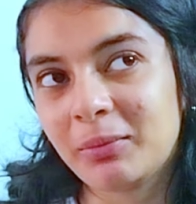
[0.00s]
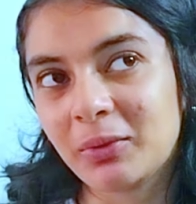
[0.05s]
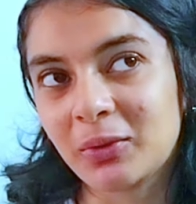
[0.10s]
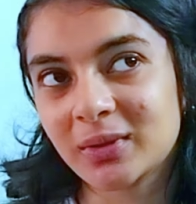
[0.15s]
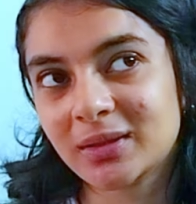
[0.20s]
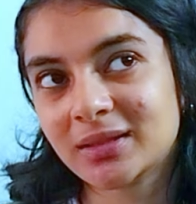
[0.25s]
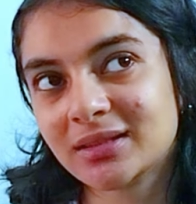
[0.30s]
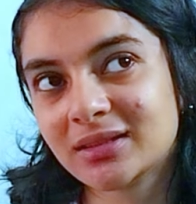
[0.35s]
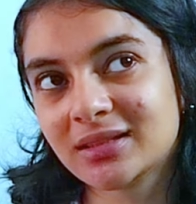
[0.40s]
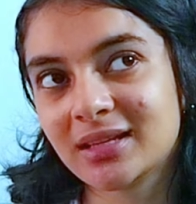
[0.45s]

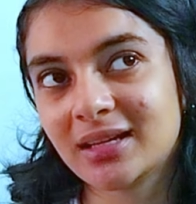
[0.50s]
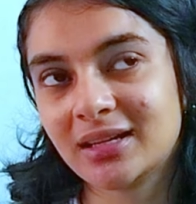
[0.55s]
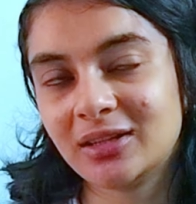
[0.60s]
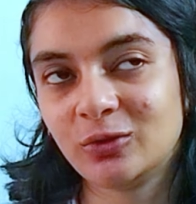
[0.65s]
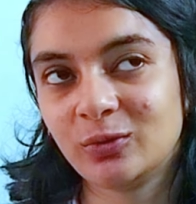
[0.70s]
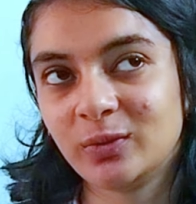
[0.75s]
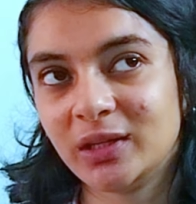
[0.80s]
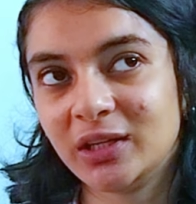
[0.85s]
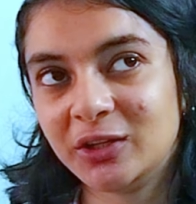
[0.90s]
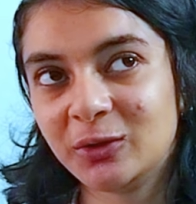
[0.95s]
post
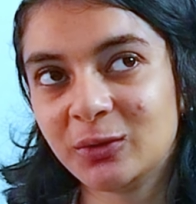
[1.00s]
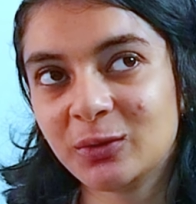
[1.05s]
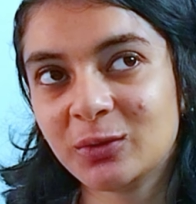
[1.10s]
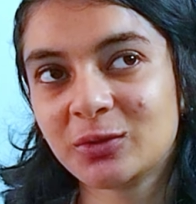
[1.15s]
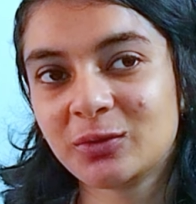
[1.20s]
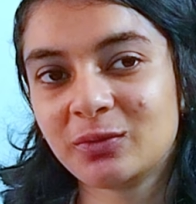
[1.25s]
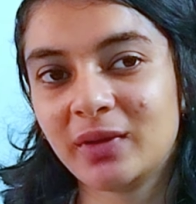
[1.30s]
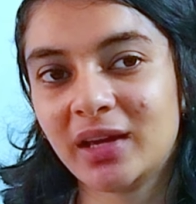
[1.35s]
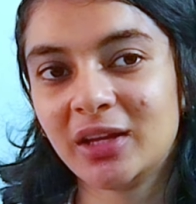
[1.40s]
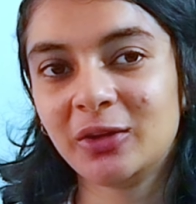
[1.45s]
such
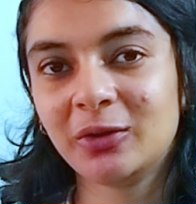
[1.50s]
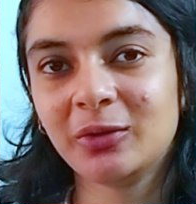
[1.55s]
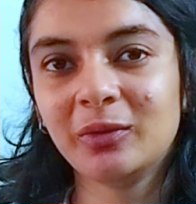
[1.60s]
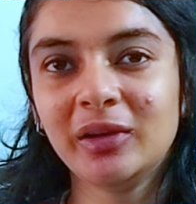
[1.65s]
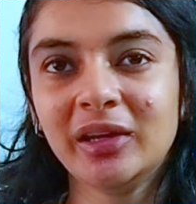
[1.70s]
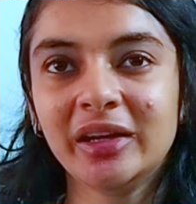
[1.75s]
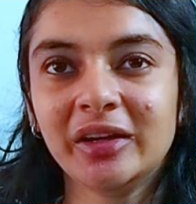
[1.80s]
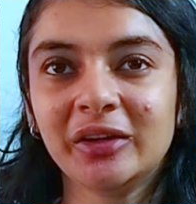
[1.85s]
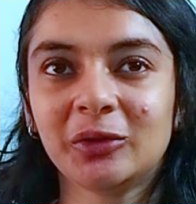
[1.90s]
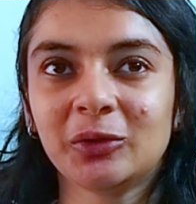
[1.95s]
videos where
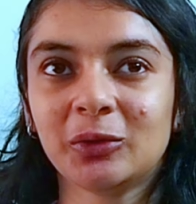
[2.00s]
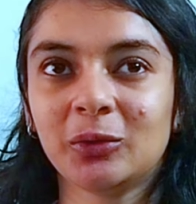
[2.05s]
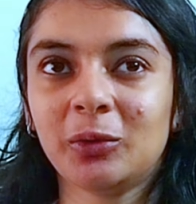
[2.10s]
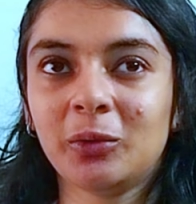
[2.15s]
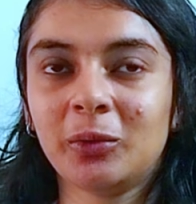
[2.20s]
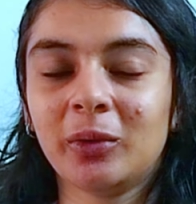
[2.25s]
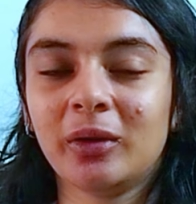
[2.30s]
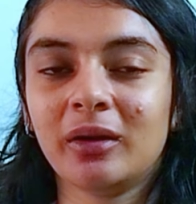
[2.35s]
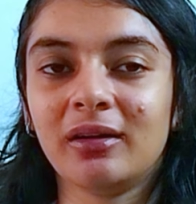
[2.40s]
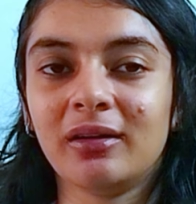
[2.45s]
you need
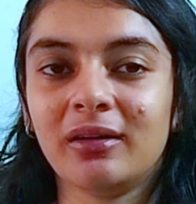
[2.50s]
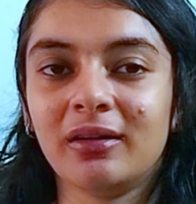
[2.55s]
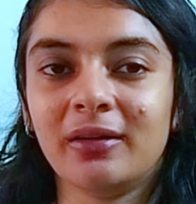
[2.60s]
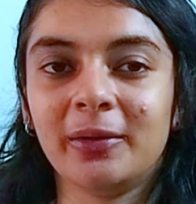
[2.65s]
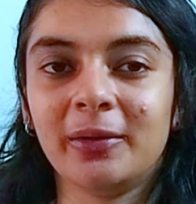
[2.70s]
to